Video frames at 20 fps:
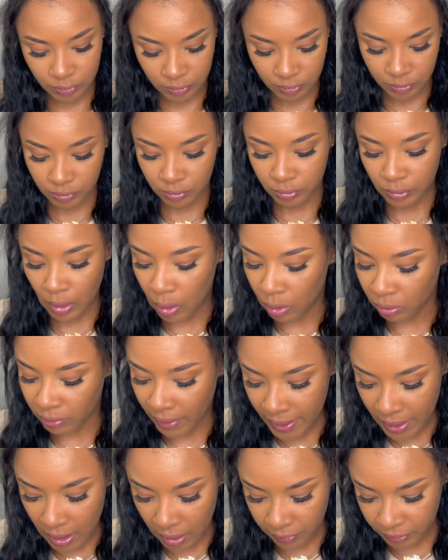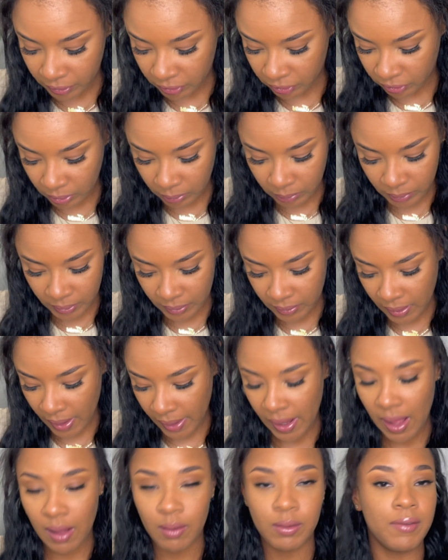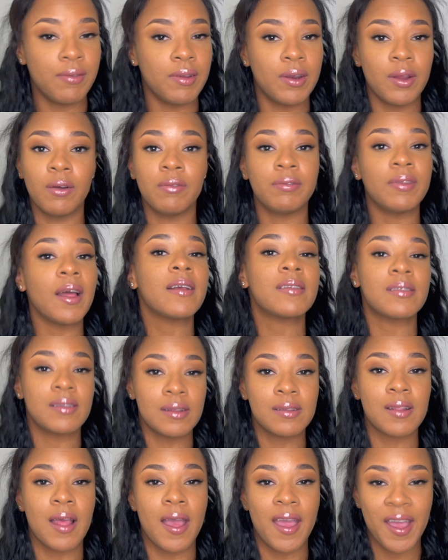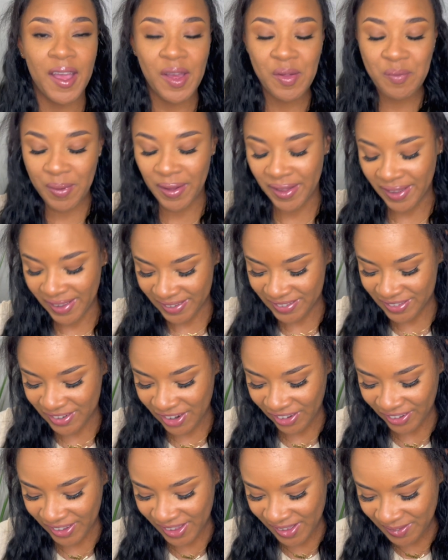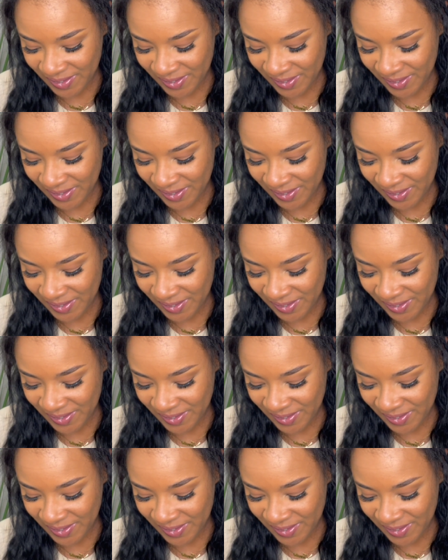roll right off your shoulder. Like, I don't even know if that's the saying, but y'all get